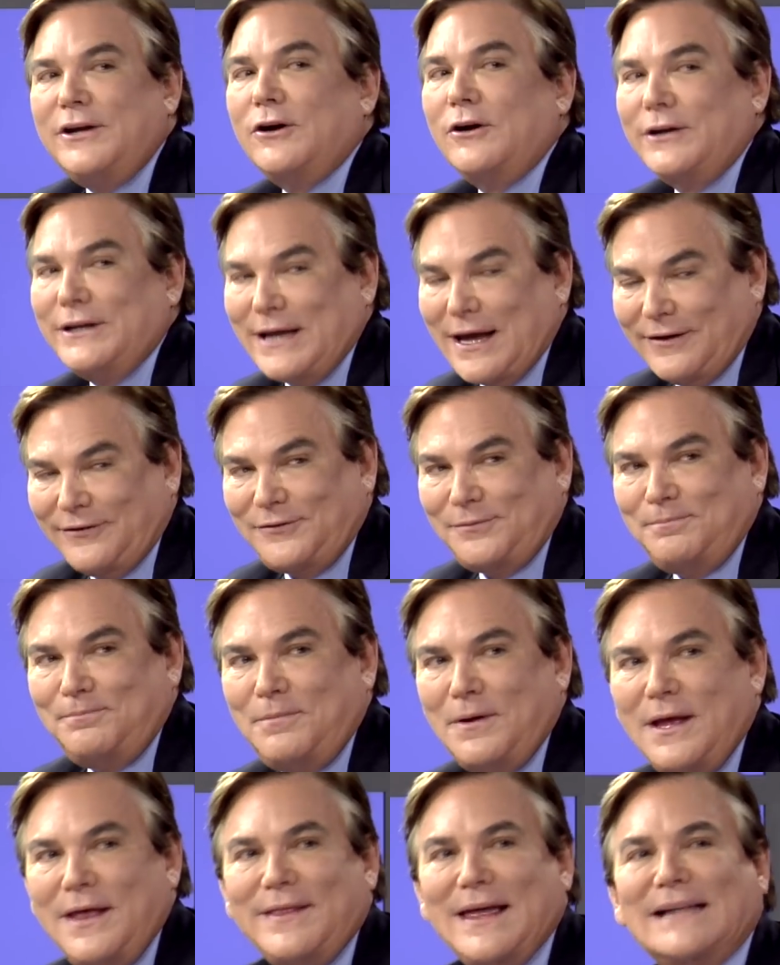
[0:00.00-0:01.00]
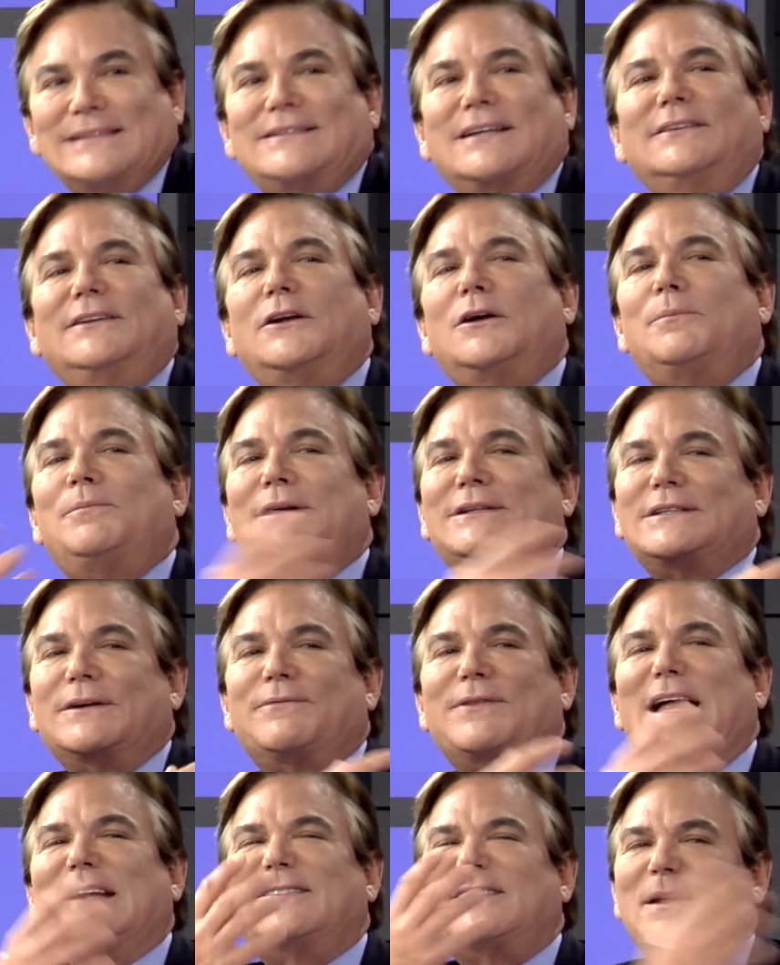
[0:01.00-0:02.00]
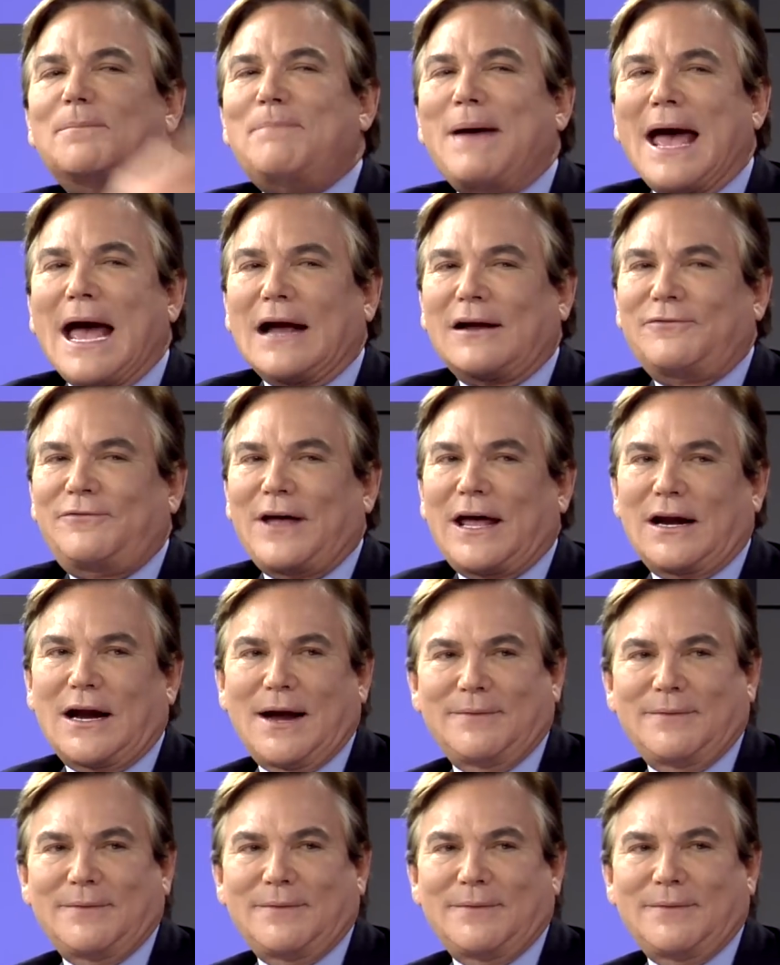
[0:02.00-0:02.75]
here, yes. That's a little bit different. That's the back fat.